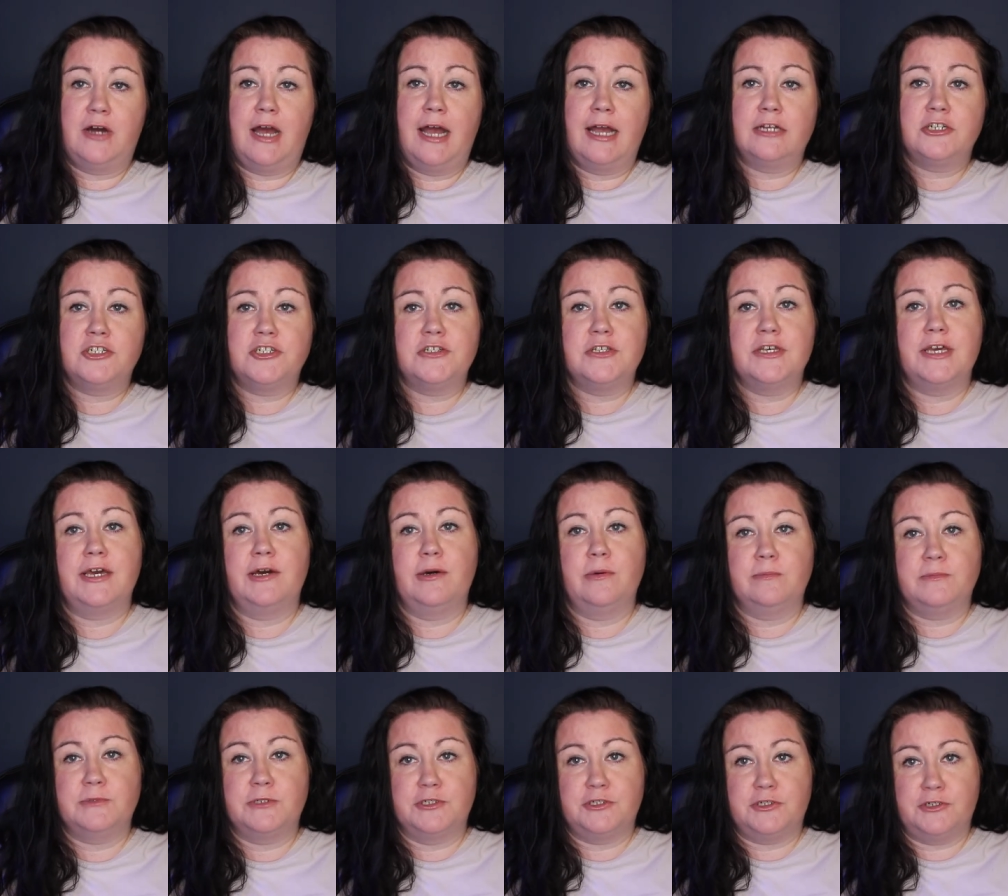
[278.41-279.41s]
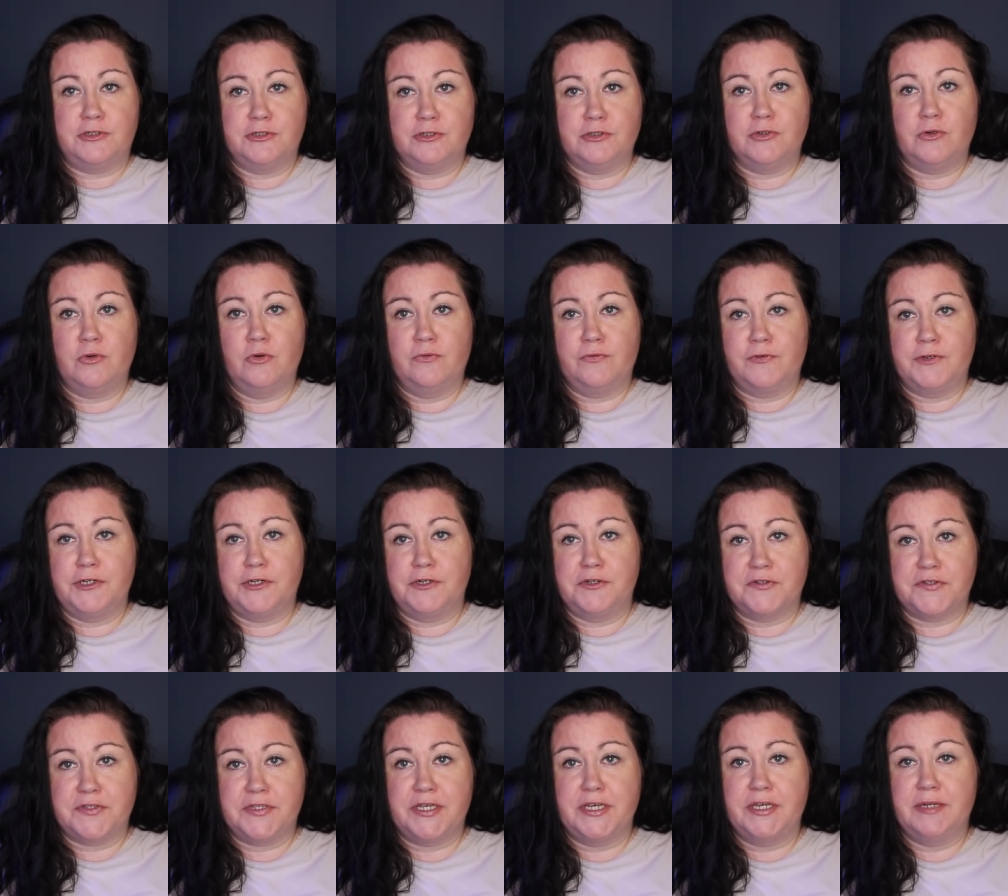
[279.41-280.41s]
actually help to turn over
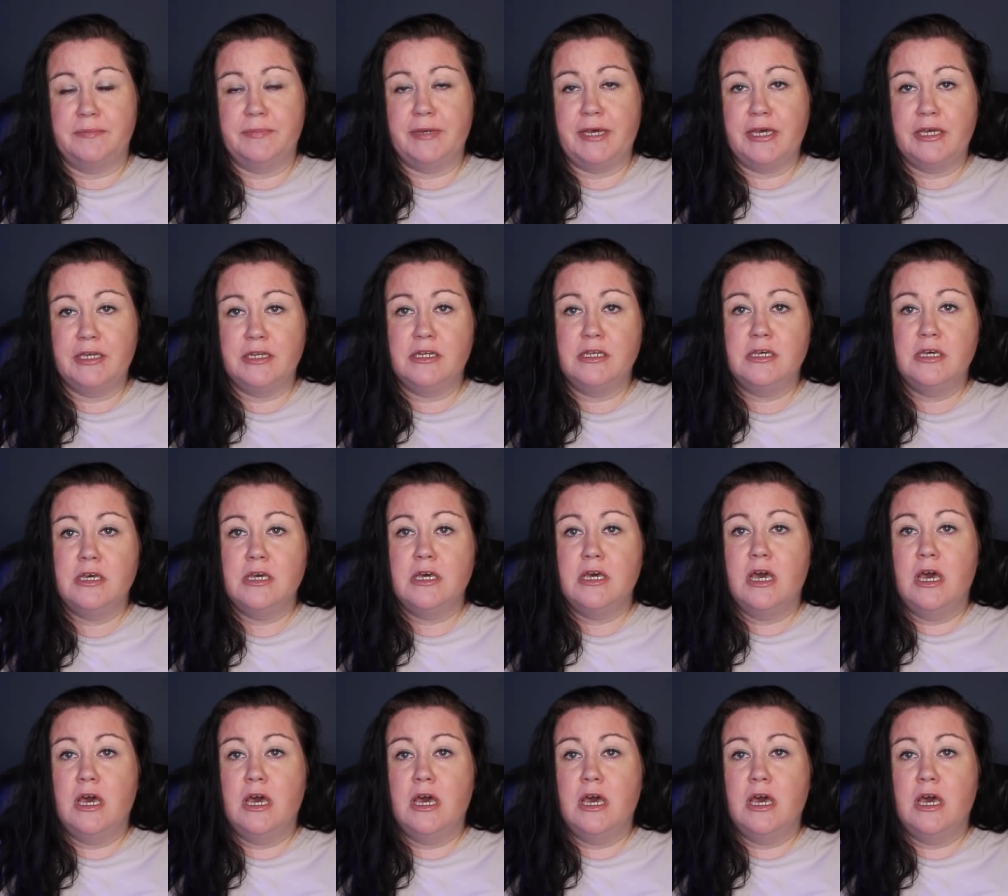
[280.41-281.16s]
your sand bed